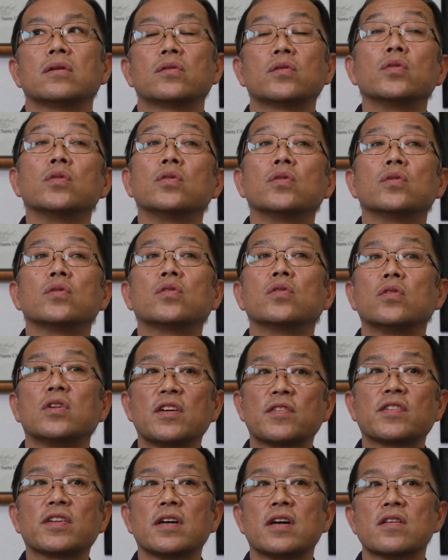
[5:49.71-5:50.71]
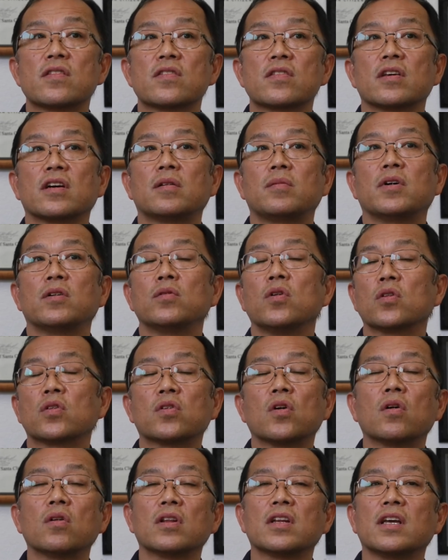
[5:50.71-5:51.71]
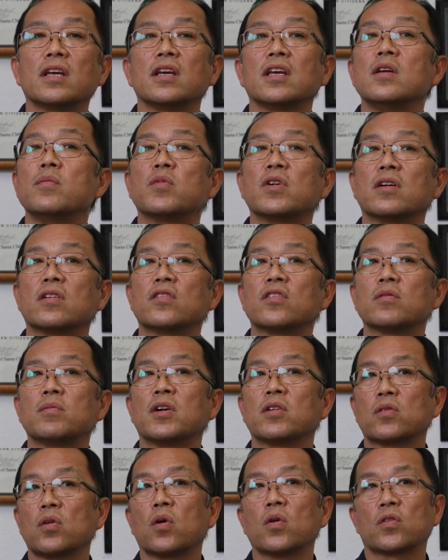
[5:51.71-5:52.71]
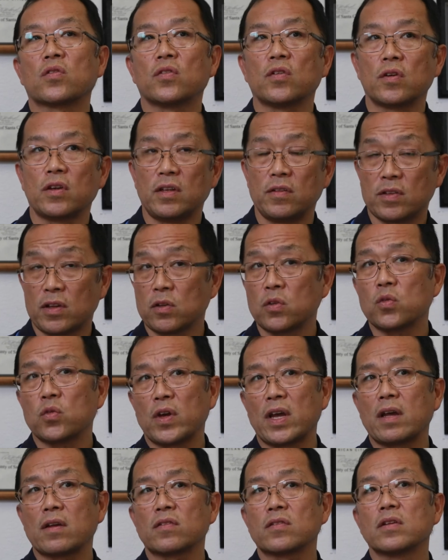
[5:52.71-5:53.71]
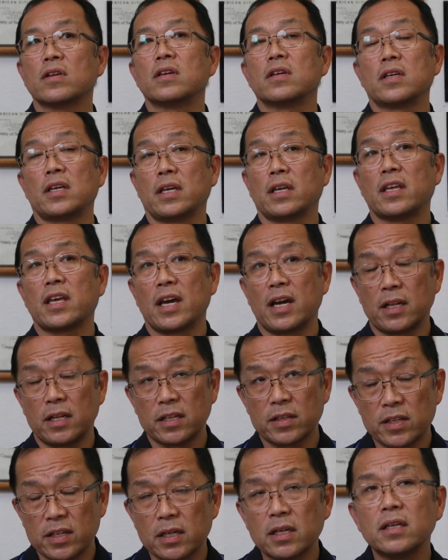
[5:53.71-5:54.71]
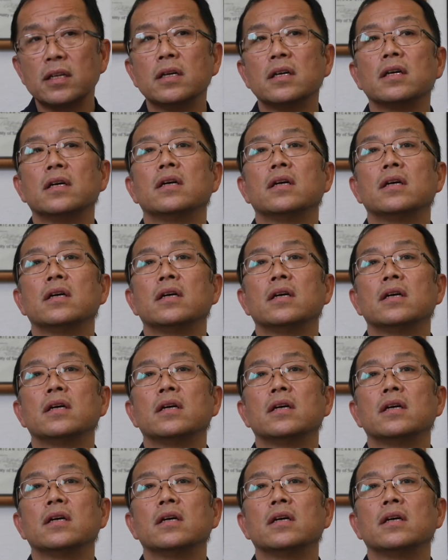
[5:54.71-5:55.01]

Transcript: to do research about not only in Brazil, but also in the US and Canada.